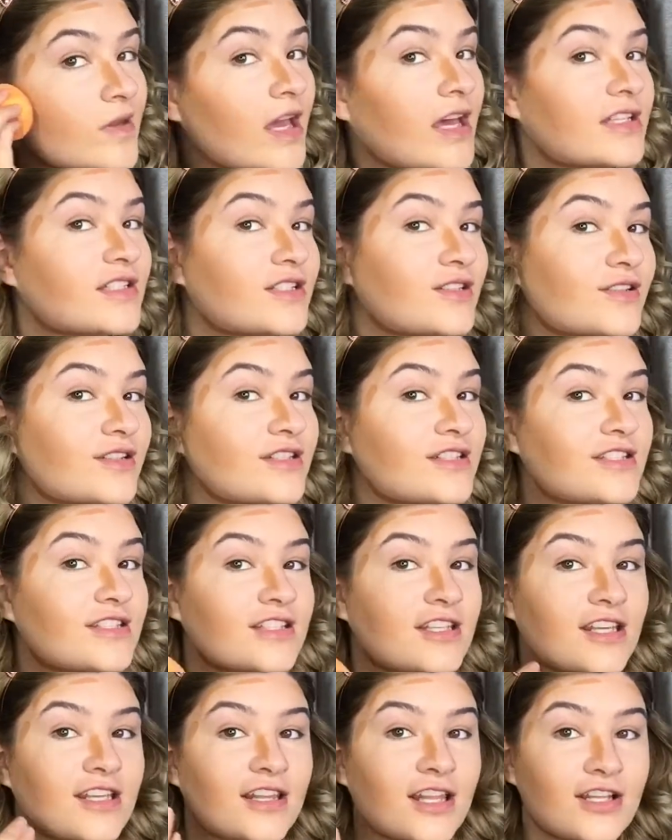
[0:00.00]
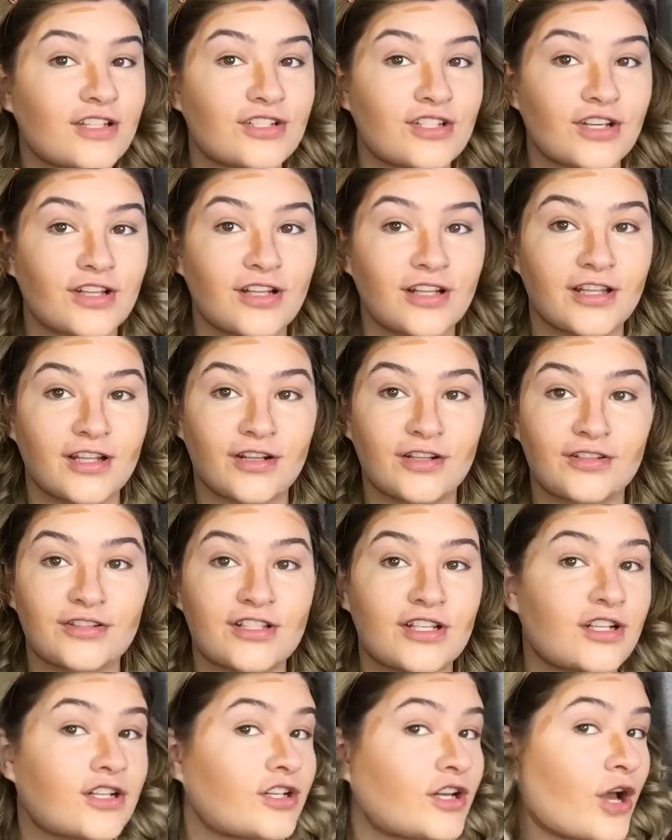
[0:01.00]
As you can see, that took little
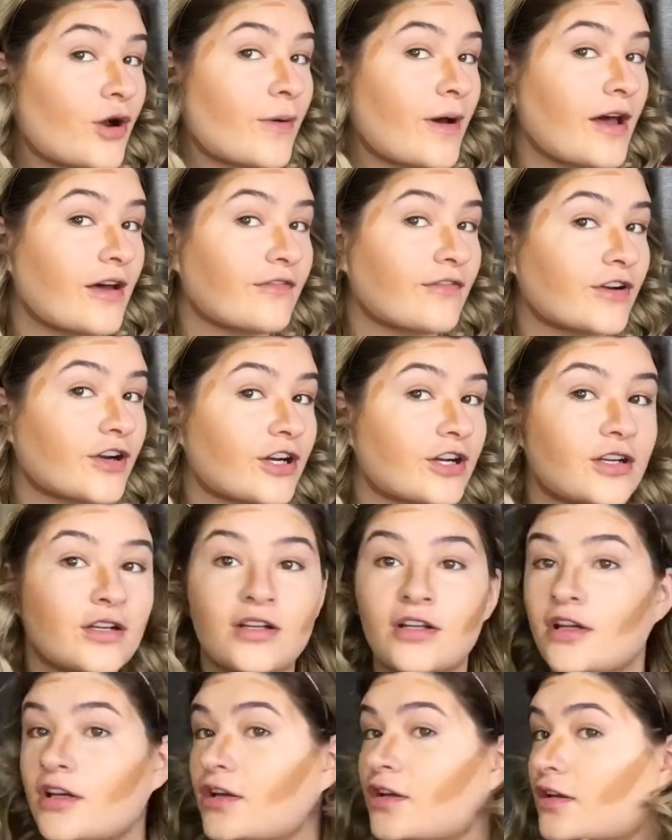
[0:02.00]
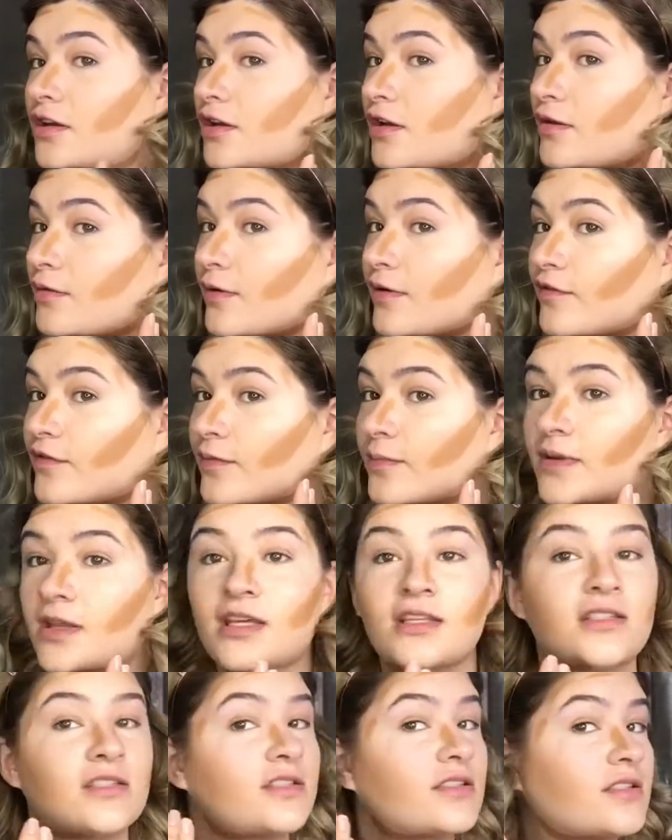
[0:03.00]
to no effort. It went from
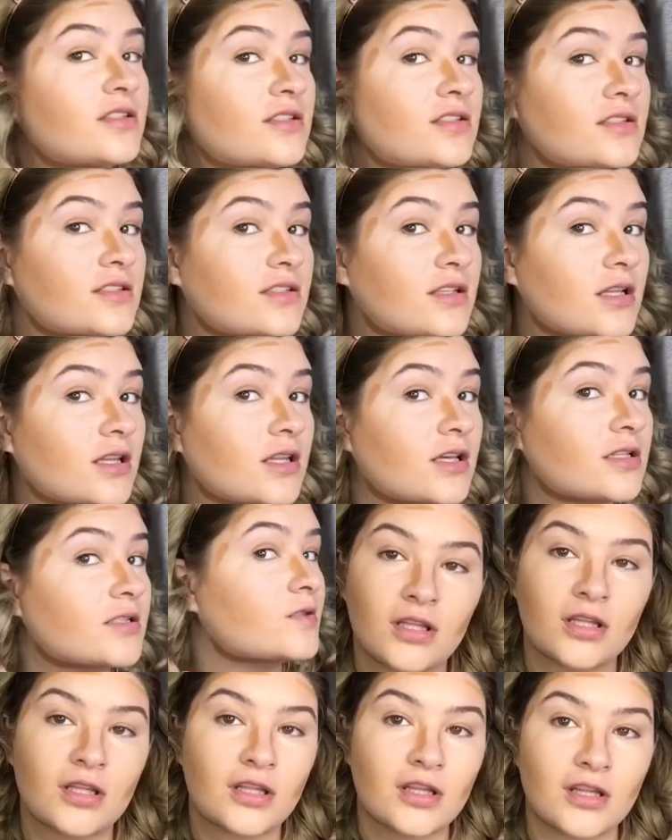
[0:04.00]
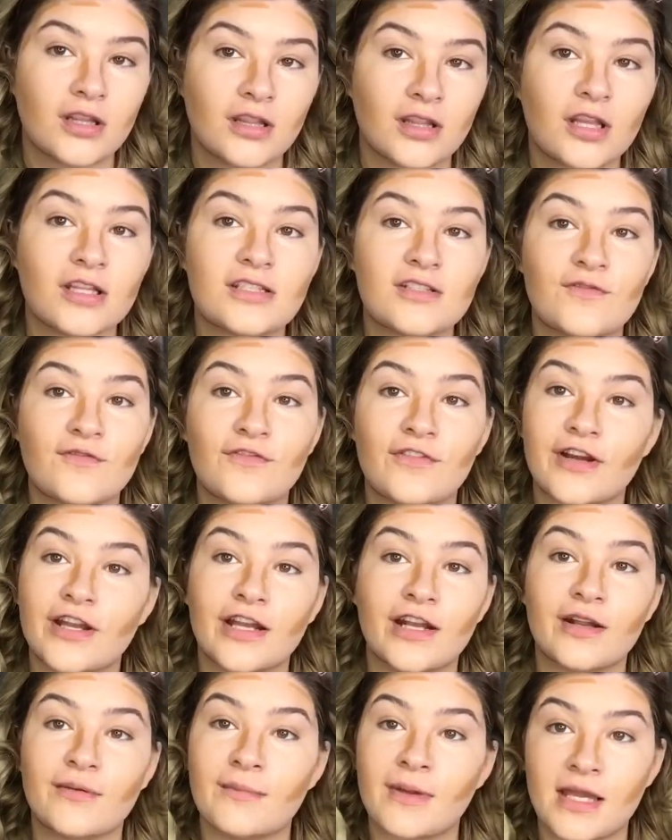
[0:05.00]
this to this. That's
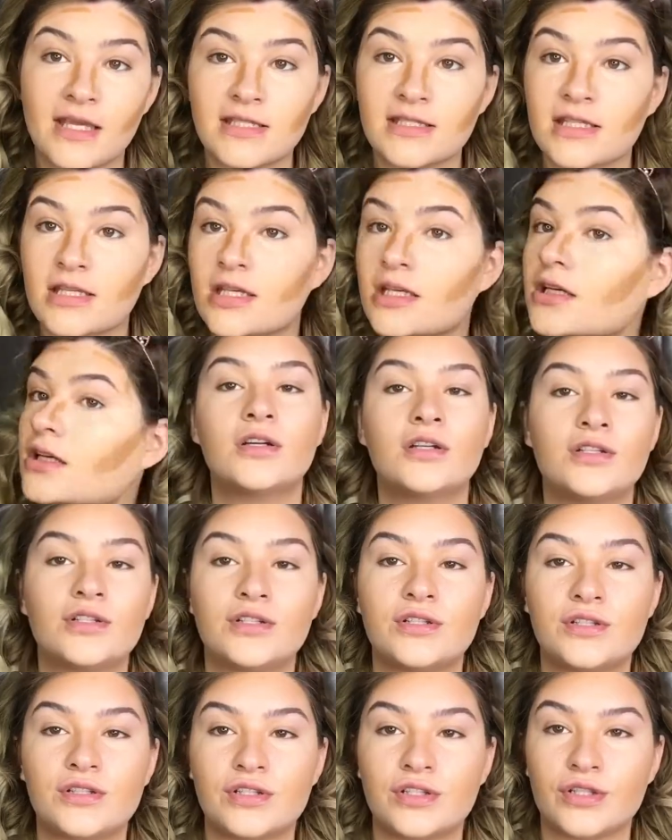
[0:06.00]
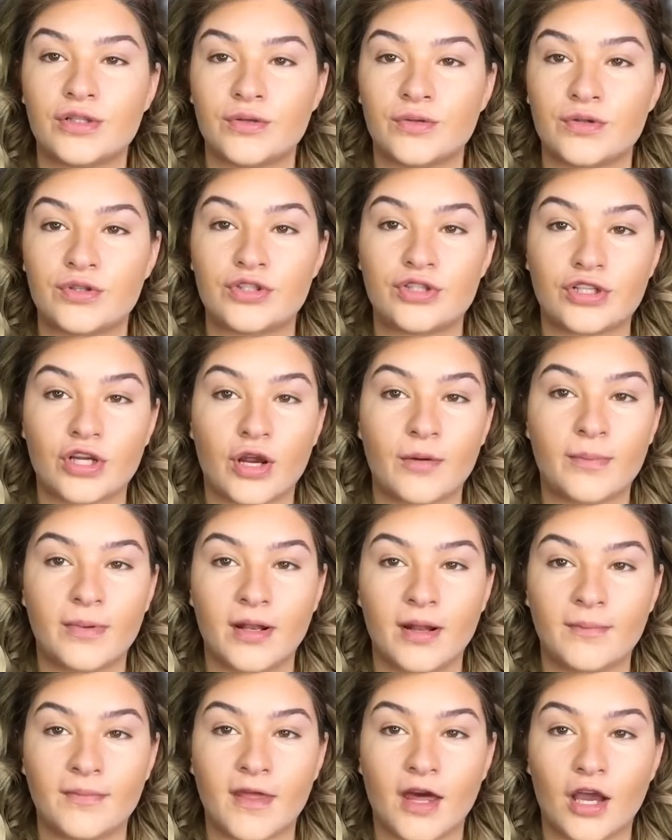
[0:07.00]
freaking amazing. To
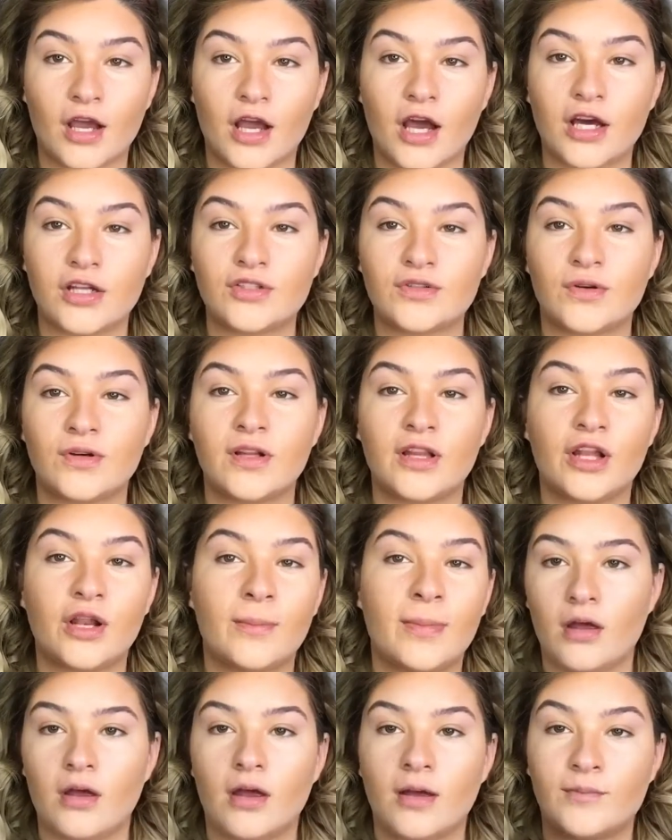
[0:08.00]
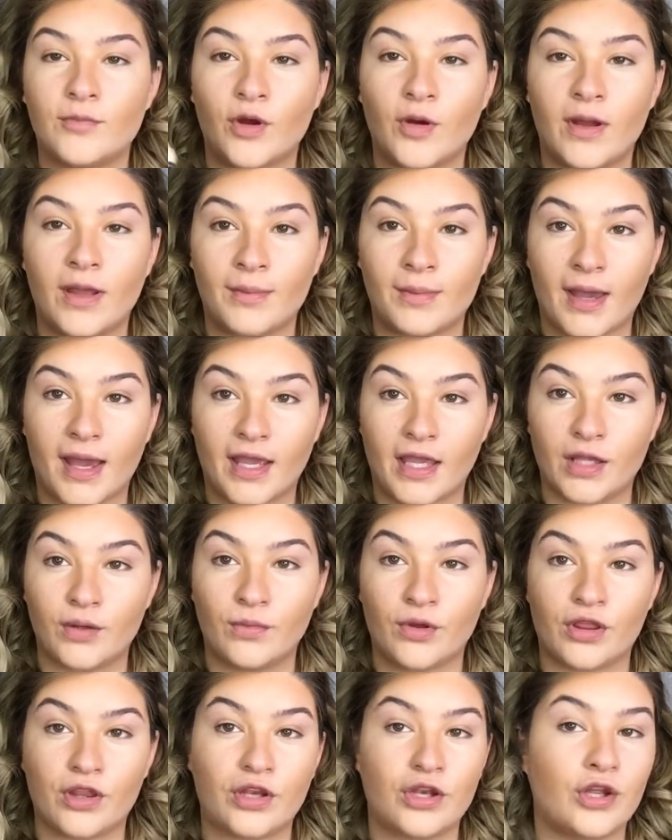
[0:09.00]
sharpen up that contour a little, I'm going back in
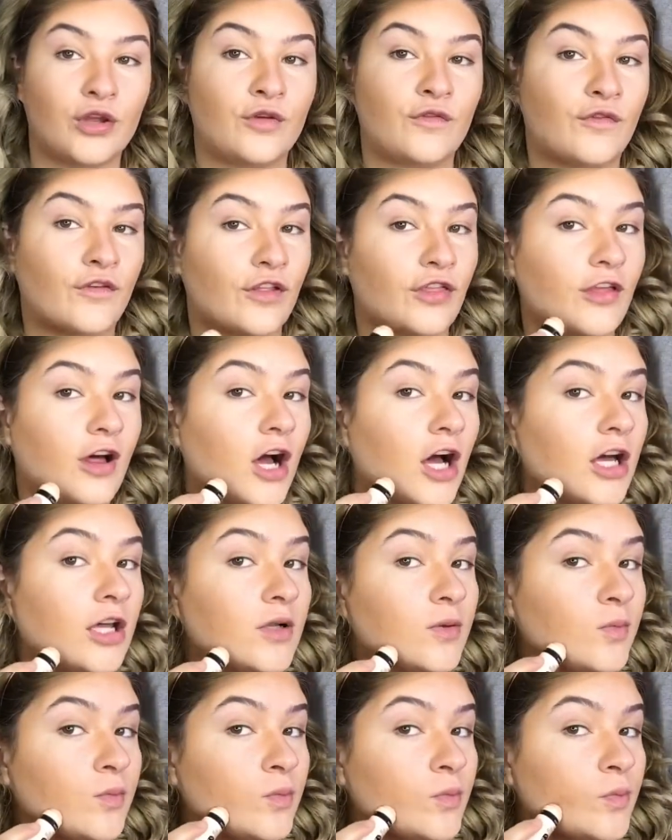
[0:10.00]
with Nude for Thought